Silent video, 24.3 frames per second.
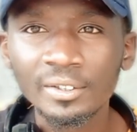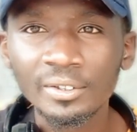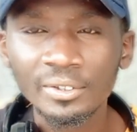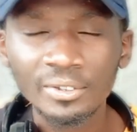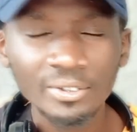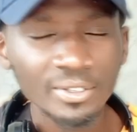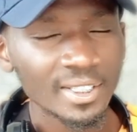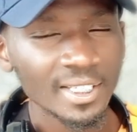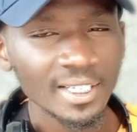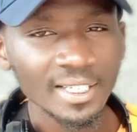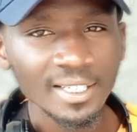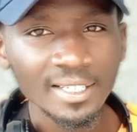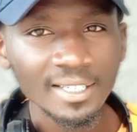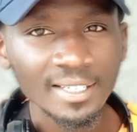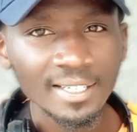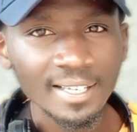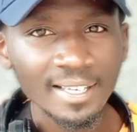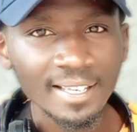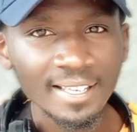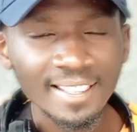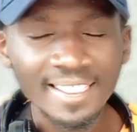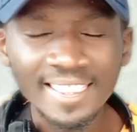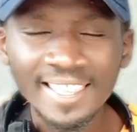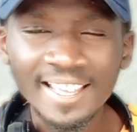You see?
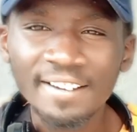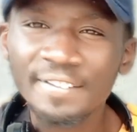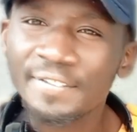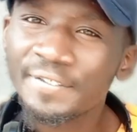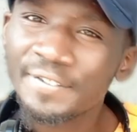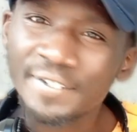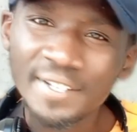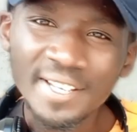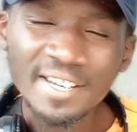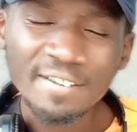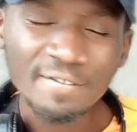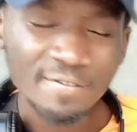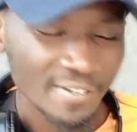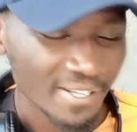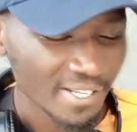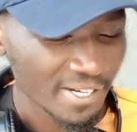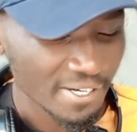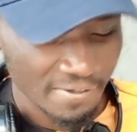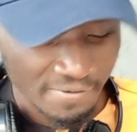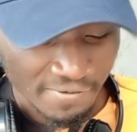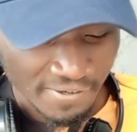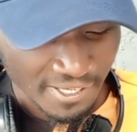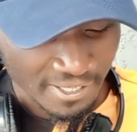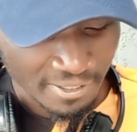They are very,
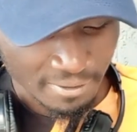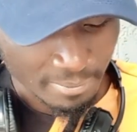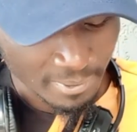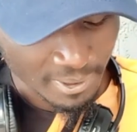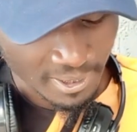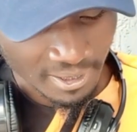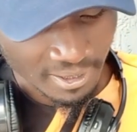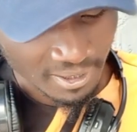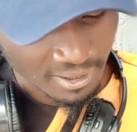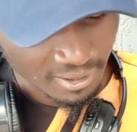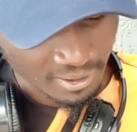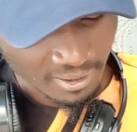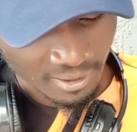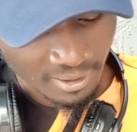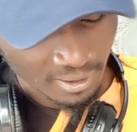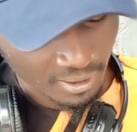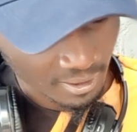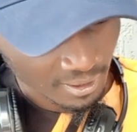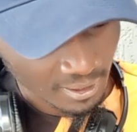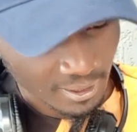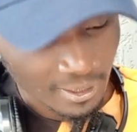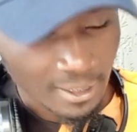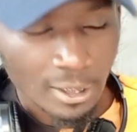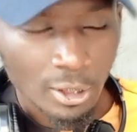very, very
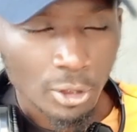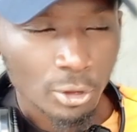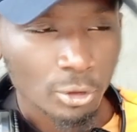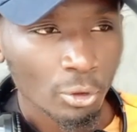many.